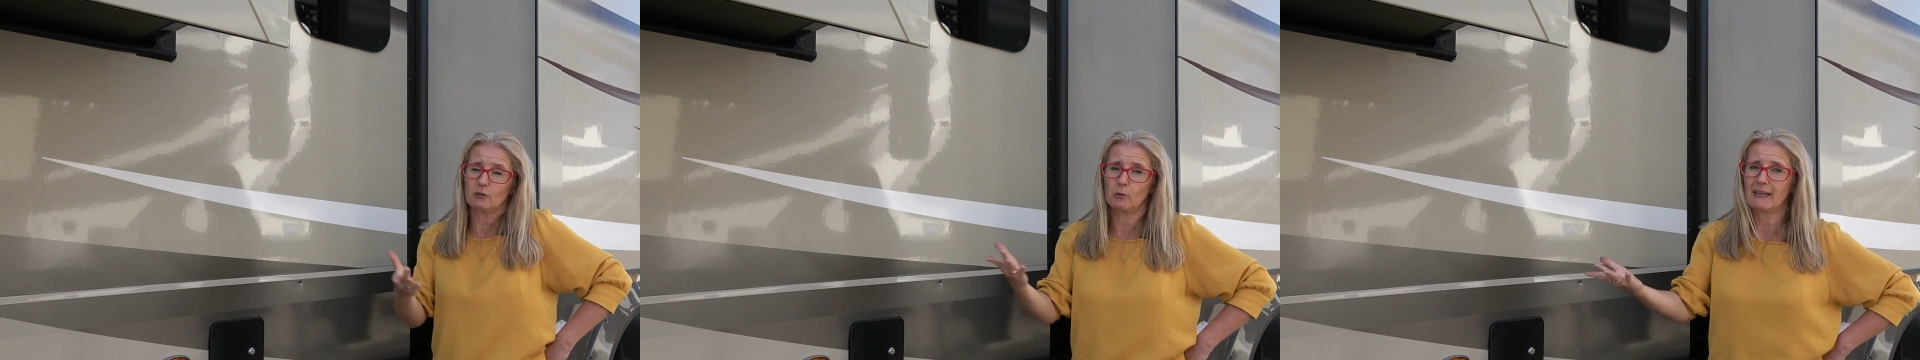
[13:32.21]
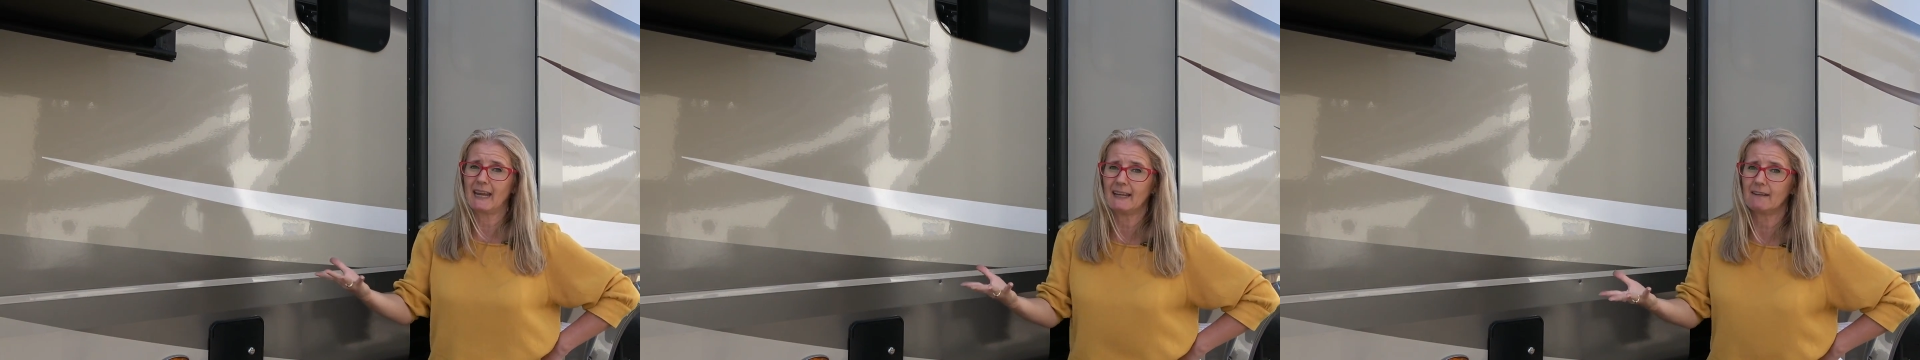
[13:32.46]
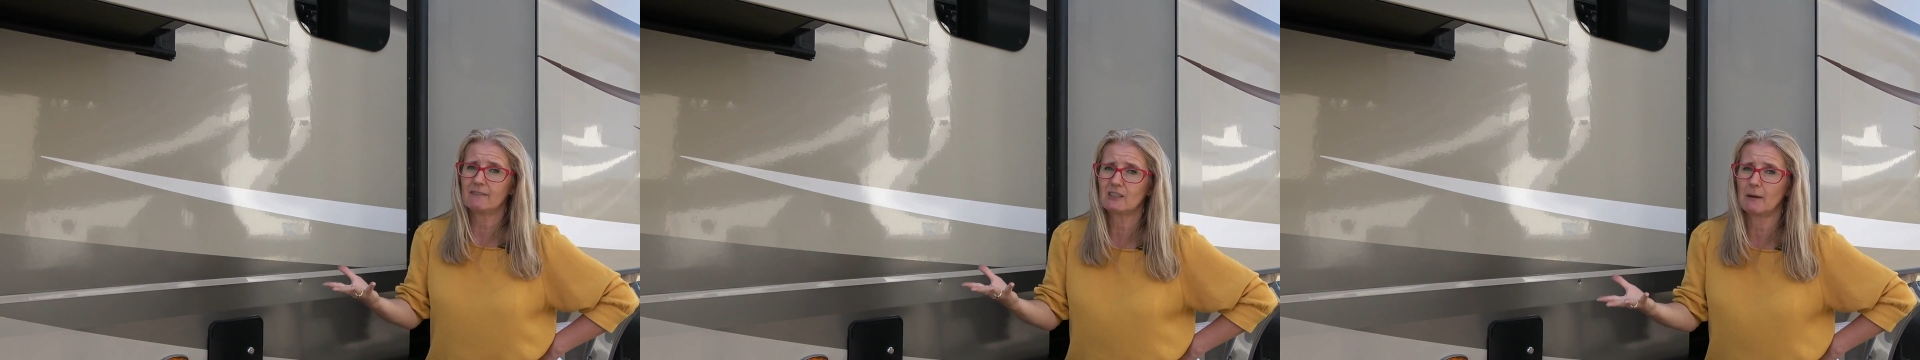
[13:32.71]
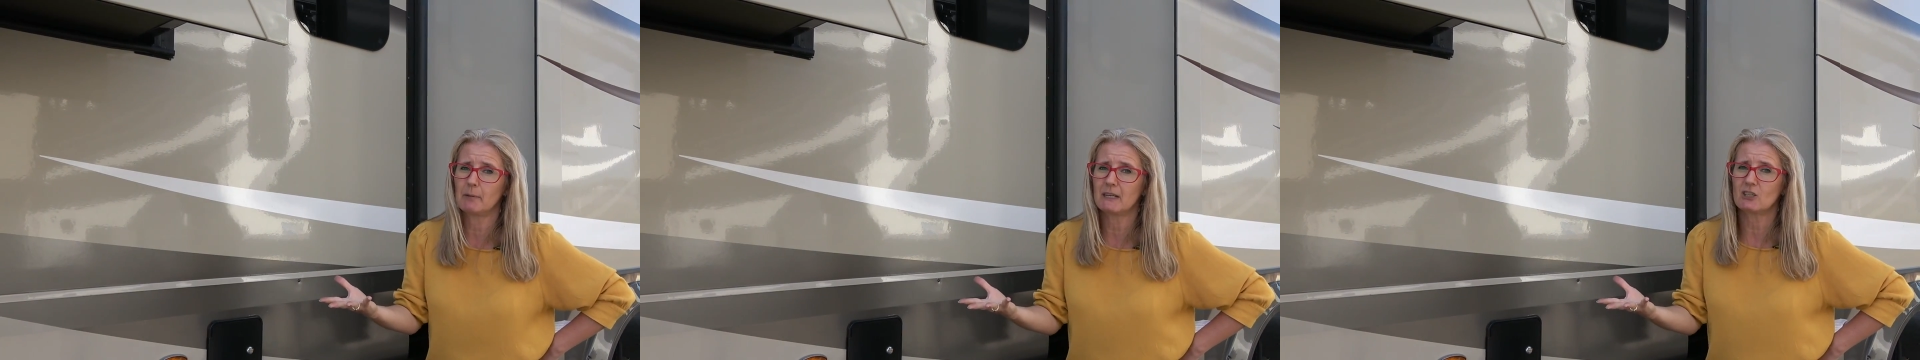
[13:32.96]
So again, if
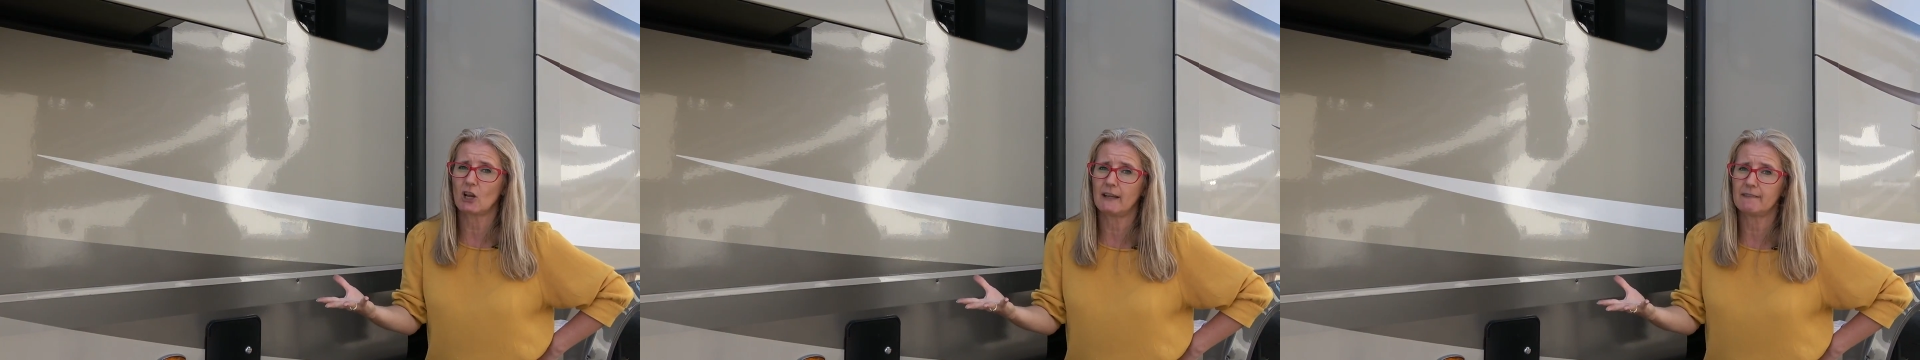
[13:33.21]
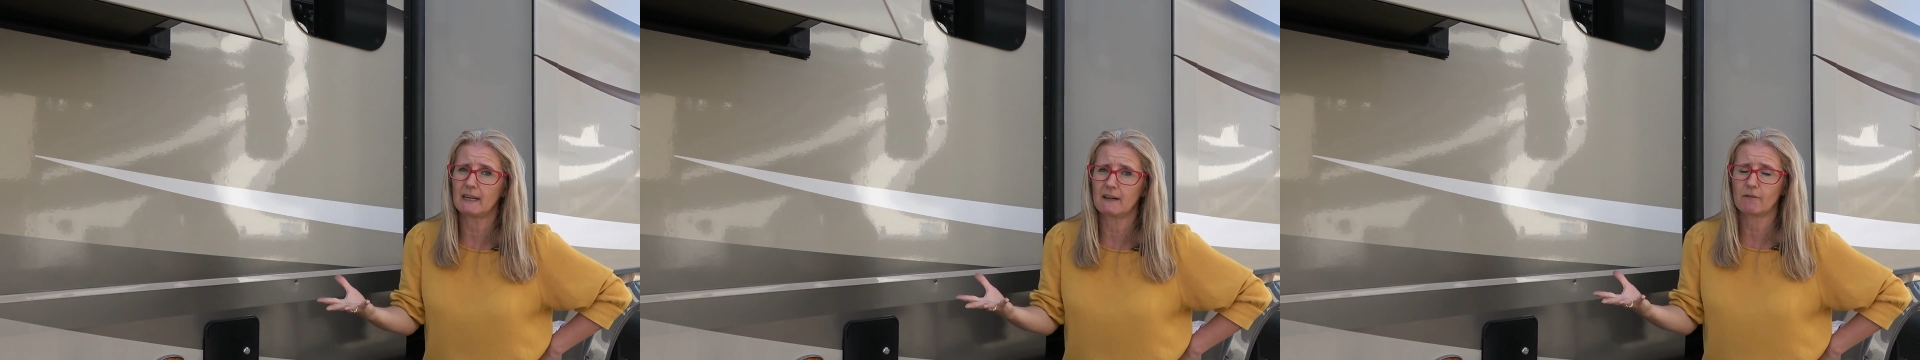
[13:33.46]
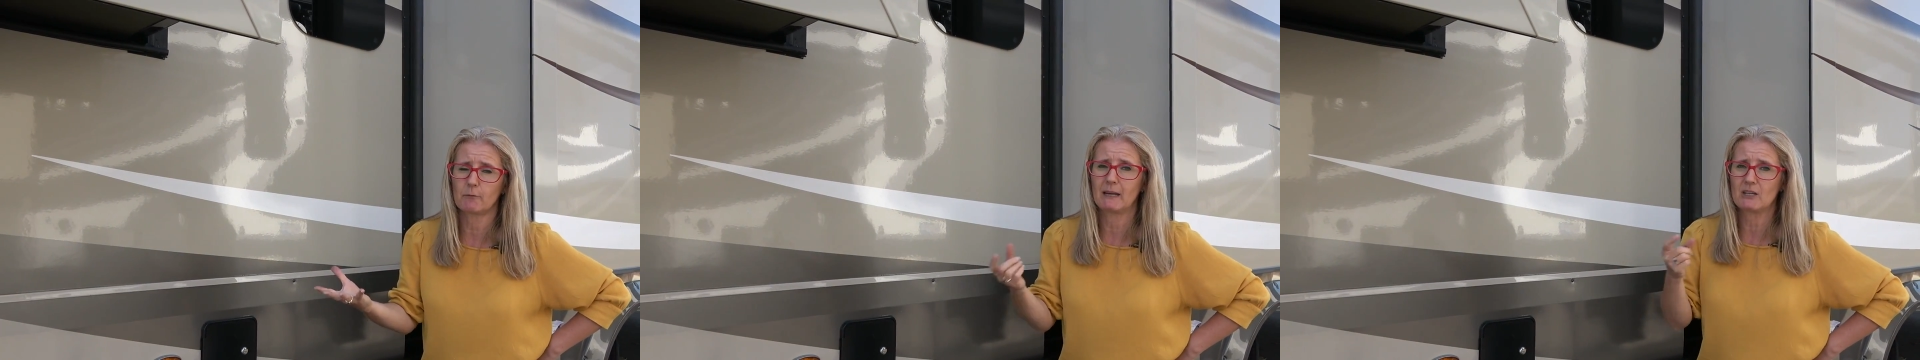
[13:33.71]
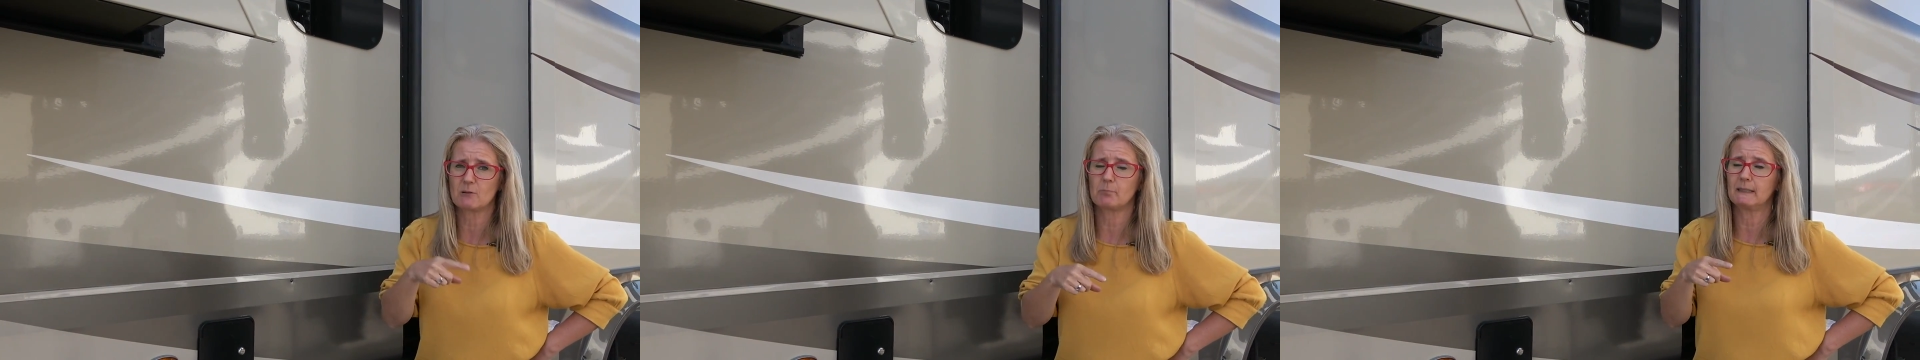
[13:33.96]
somebody's got that
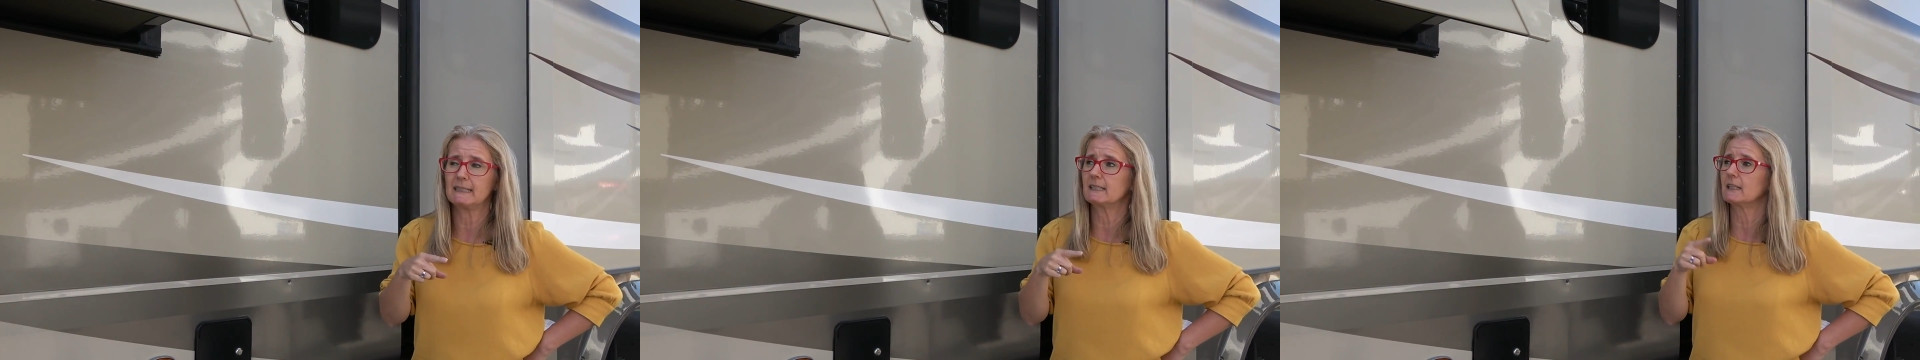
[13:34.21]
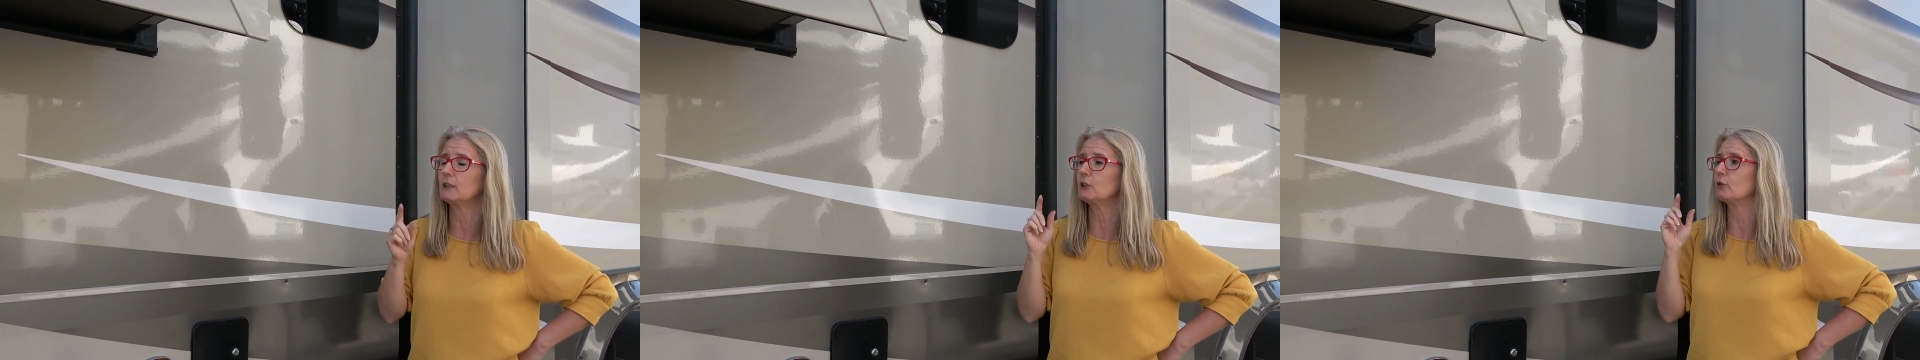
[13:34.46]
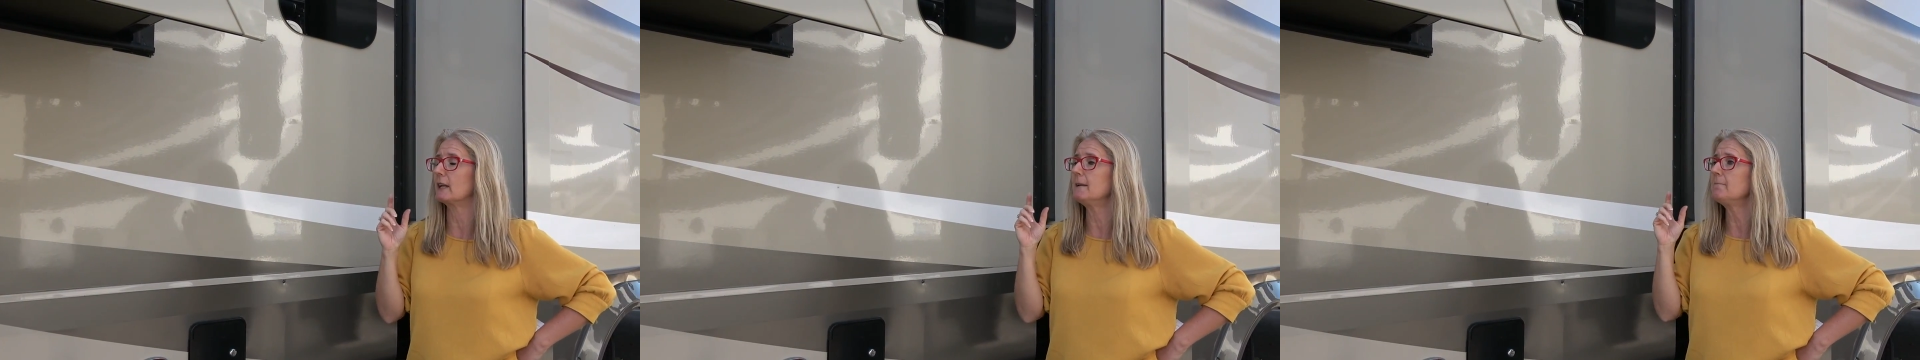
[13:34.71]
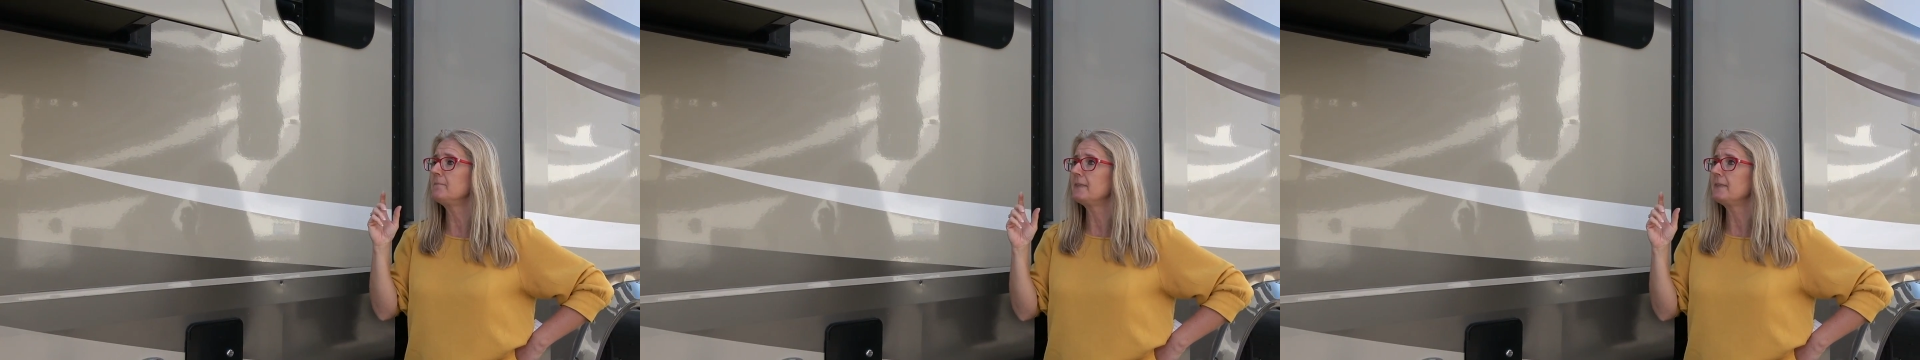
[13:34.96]
information, please include it.